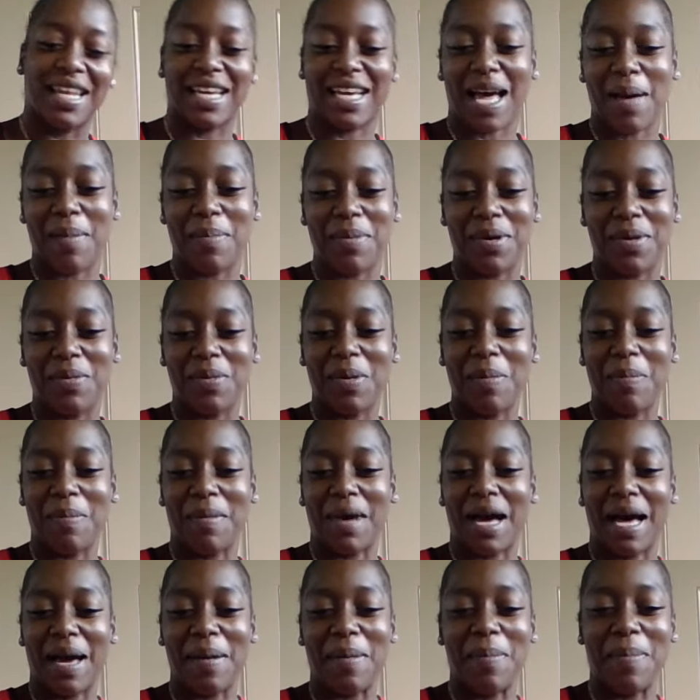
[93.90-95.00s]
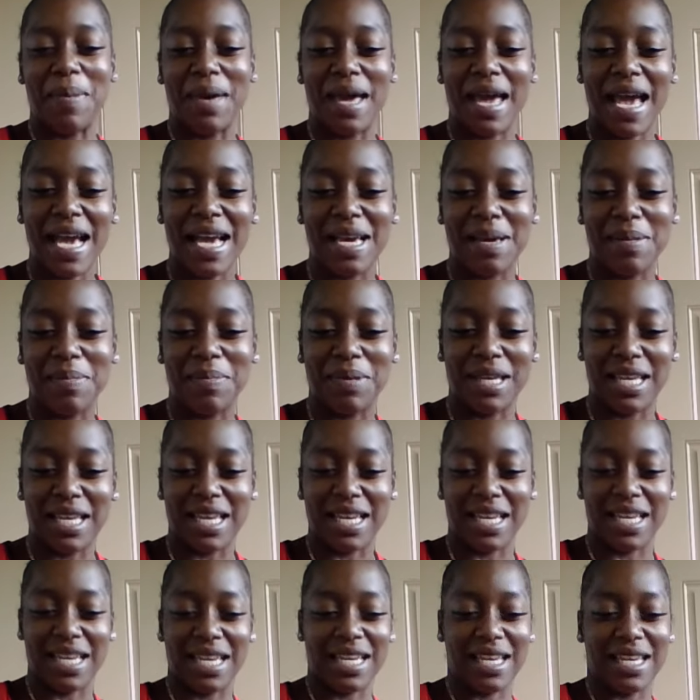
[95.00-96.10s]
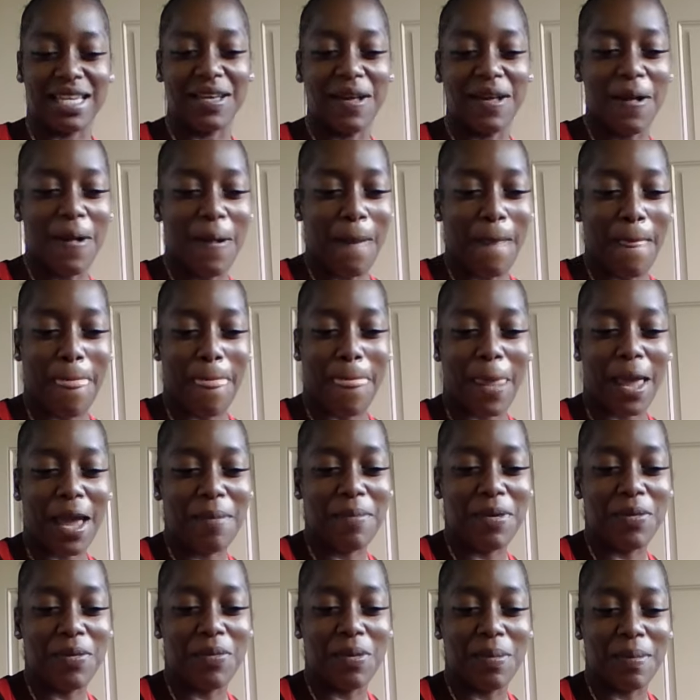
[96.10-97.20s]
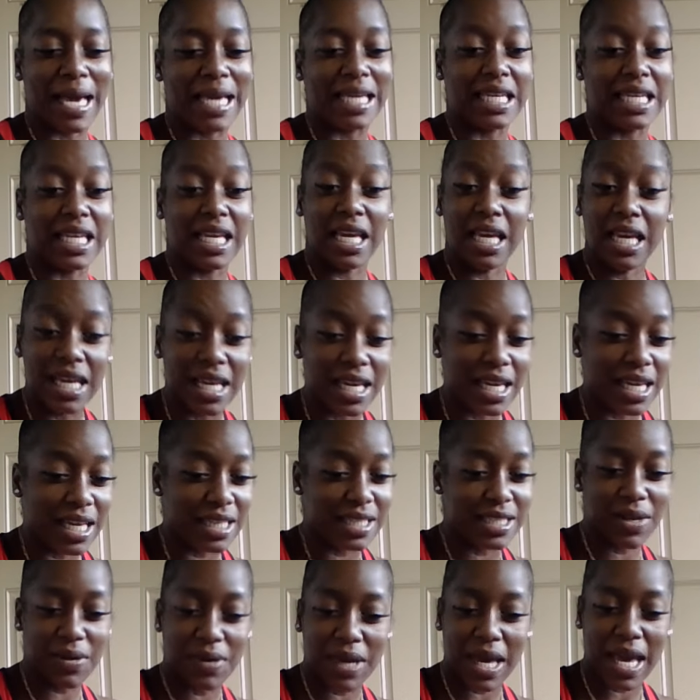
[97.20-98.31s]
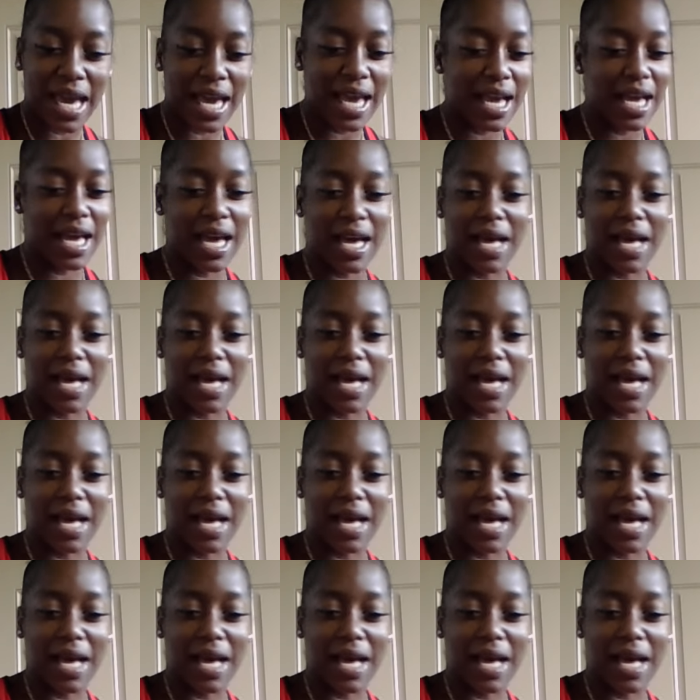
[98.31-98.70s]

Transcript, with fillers: Like I'll be with my baby. I'll be with my kids, okay?